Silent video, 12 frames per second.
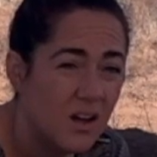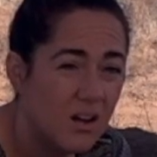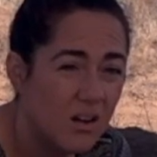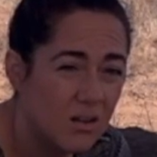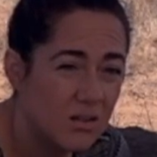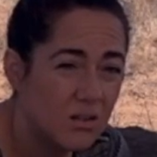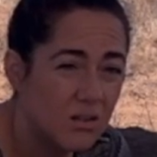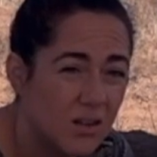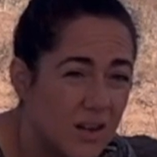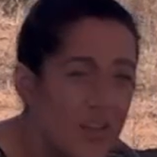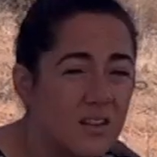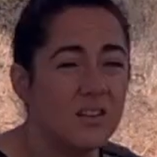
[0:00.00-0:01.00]
also
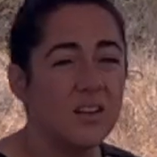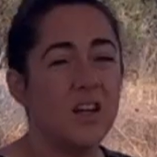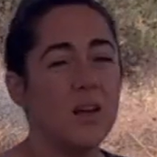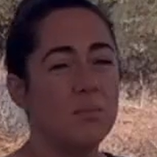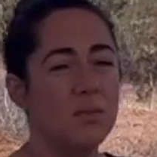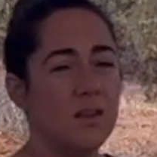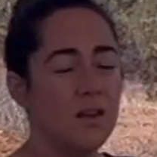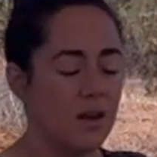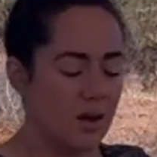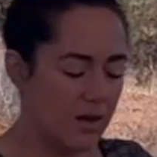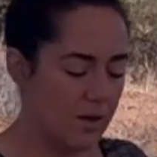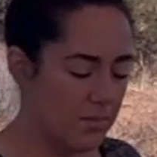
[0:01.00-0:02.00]
great to keep the
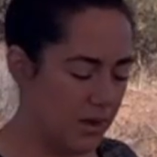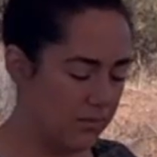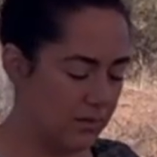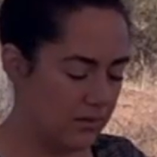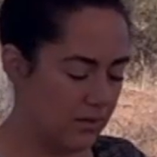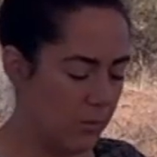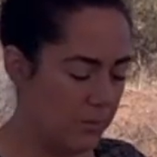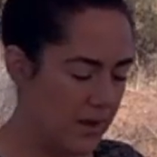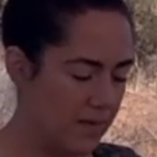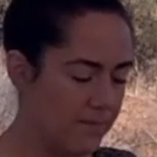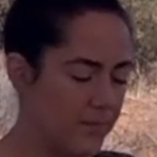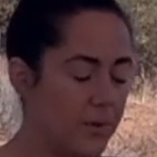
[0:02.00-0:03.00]
pelvis open.